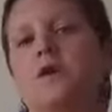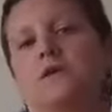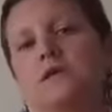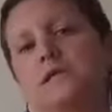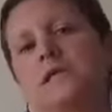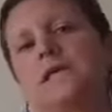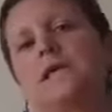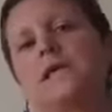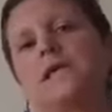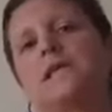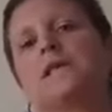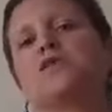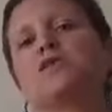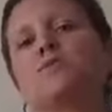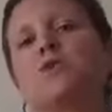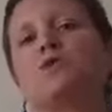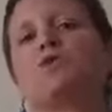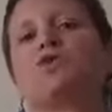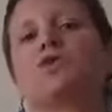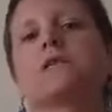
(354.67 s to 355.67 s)
digging these
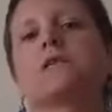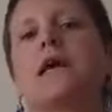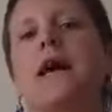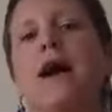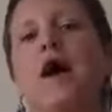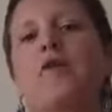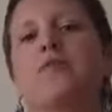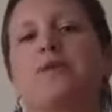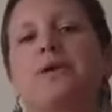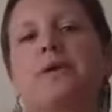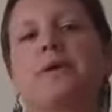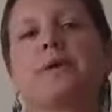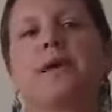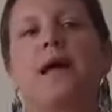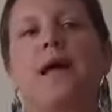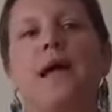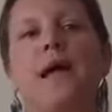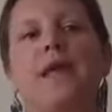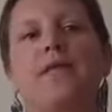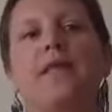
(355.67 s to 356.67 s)
emotions up
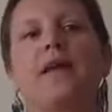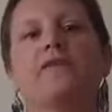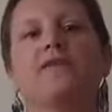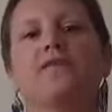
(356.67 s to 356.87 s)
and then